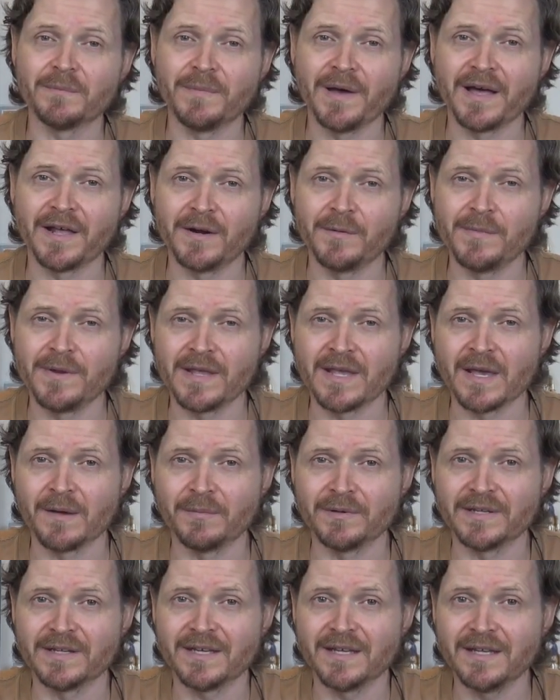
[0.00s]
the batter being
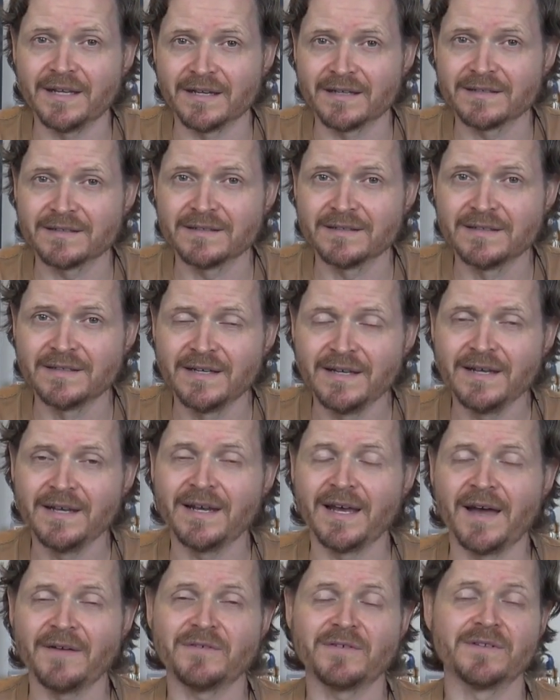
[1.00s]
able to hit it.
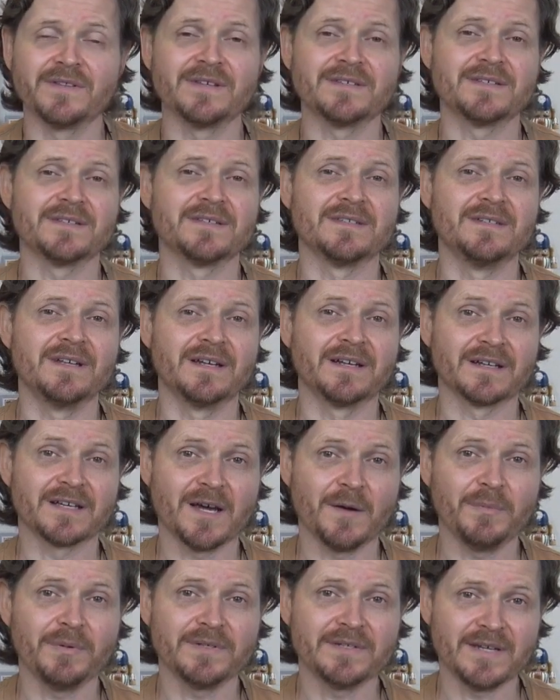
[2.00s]
After this is done a
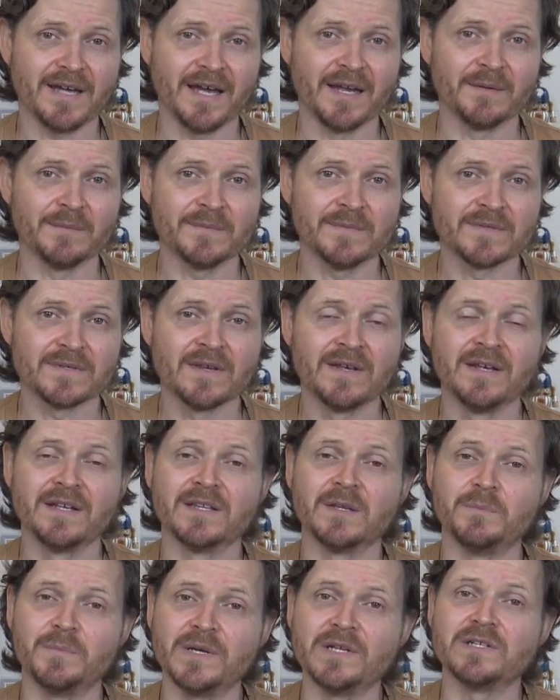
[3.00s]
couple times,
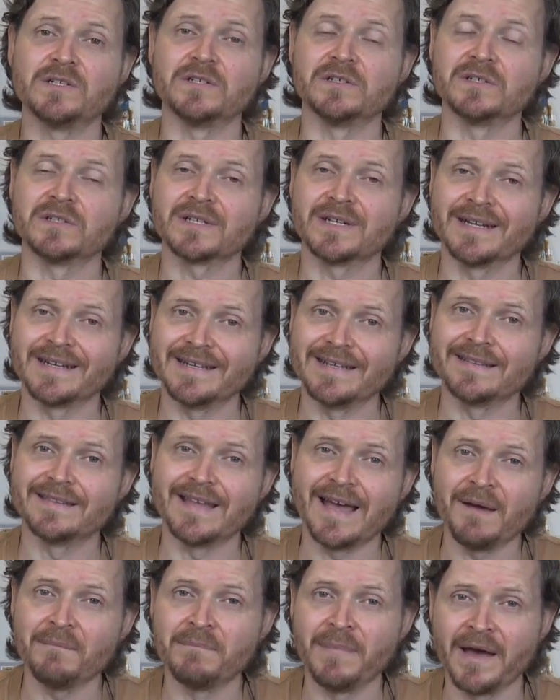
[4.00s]
the pitcher can get
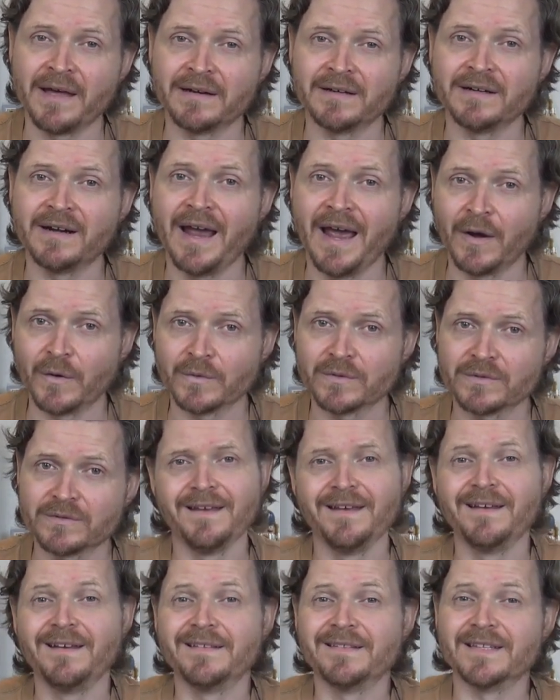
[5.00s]
that batter out.
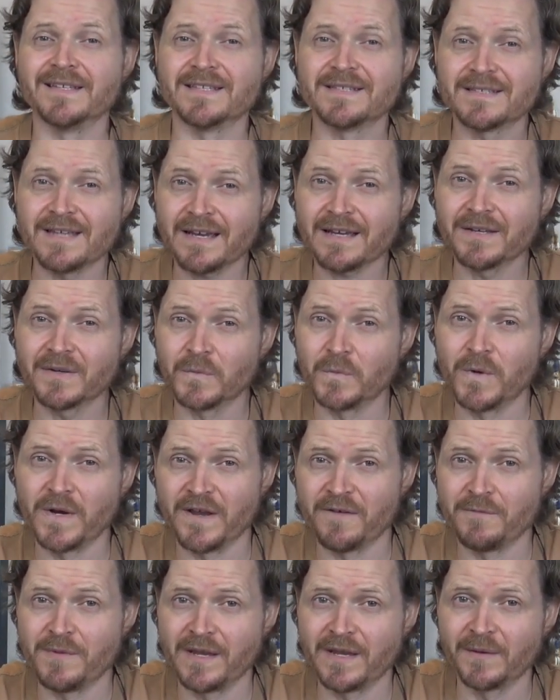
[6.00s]
The second way
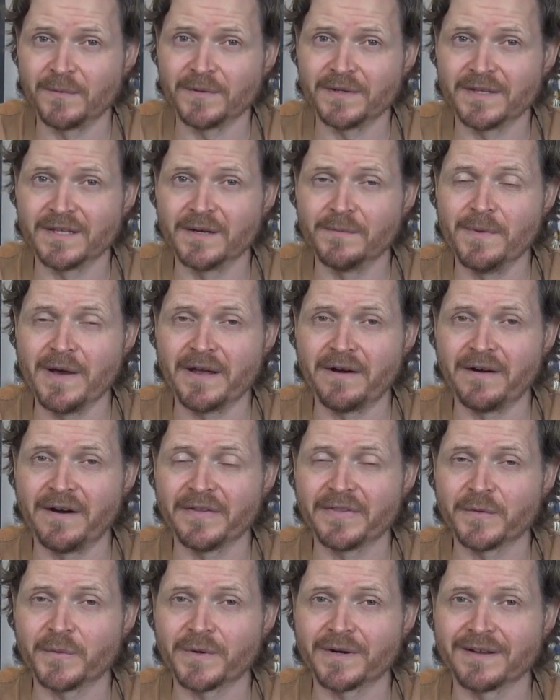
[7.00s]
of being able to get a batter
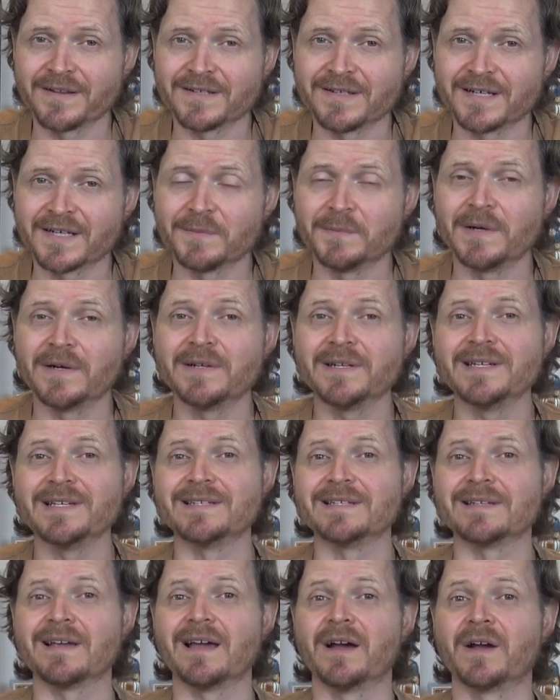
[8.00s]
out that we're going to talk about
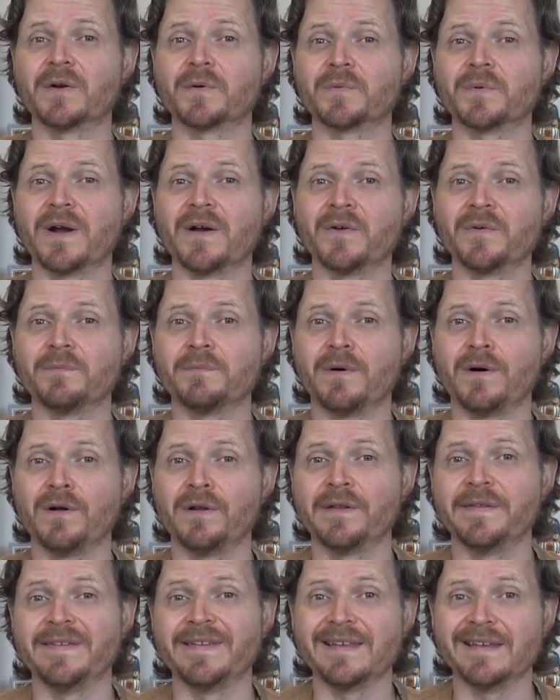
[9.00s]
is a ground
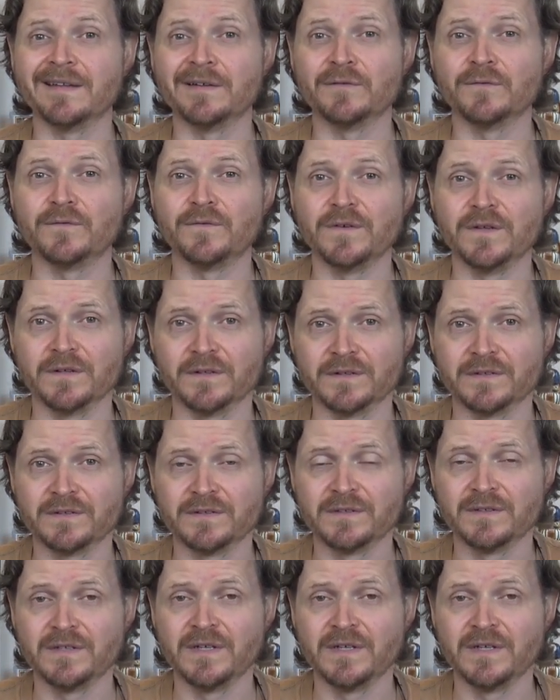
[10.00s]
ball in the infield.